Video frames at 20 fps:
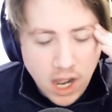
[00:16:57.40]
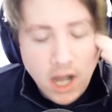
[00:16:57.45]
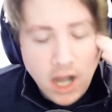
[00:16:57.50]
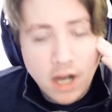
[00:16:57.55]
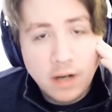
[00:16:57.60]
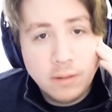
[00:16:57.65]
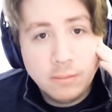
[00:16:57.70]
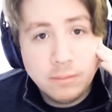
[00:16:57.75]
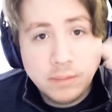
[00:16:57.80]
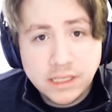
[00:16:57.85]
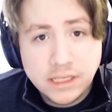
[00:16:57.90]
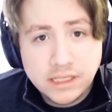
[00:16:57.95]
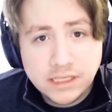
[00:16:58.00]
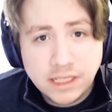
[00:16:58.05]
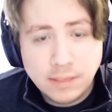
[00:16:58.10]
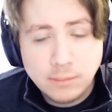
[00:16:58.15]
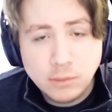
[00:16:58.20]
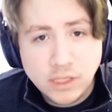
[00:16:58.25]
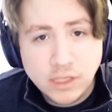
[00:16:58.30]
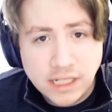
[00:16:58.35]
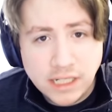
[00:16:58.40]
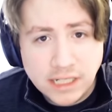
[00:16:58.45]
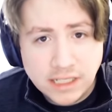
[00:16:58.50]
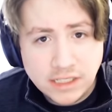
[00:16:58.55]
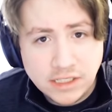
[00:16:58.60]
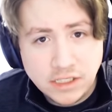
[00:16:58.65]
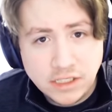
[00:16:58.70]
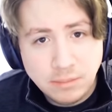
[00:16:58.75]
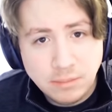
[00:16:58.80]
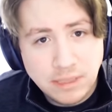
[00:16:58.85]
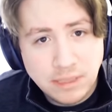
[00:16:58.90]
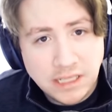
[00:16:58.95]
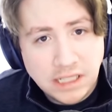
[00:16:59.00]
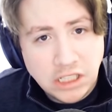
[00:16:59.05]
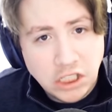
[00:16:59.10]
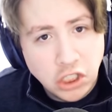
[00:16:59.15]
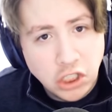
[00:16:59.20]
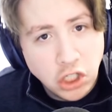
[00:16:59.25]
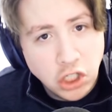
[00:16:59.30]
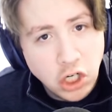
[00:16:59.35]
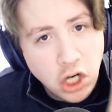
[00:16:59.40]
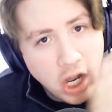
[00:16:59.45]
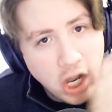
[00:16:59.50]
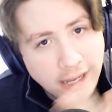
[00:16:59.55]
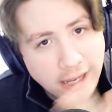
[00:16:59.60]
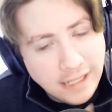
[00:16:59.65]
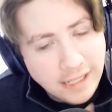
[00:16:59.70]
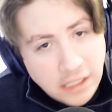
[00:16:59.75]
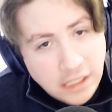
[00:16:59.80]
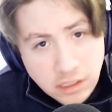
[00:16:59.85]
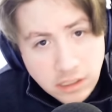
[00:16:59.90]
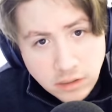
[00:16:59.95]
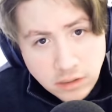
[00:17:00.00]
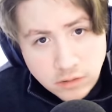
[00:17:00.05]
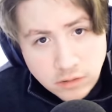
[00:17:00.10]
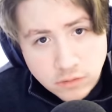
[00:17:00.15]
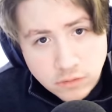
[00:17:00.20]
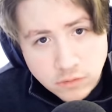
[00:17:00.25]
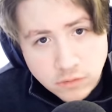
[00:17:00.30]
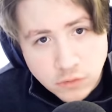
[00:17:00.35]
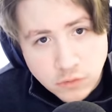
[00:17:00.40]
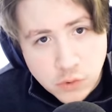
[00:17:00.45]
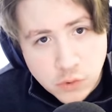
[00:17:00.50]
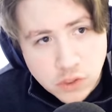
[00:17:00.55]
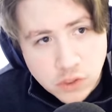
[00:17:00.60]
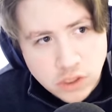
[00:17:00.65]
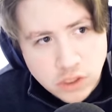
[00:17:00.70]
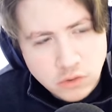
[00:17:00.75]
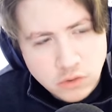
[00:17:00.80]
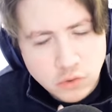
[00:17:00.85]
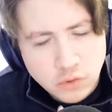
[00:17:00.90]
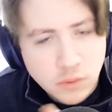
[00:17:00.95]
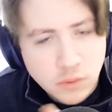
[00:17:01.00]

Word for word: um because i'm gonna actually be gone for close to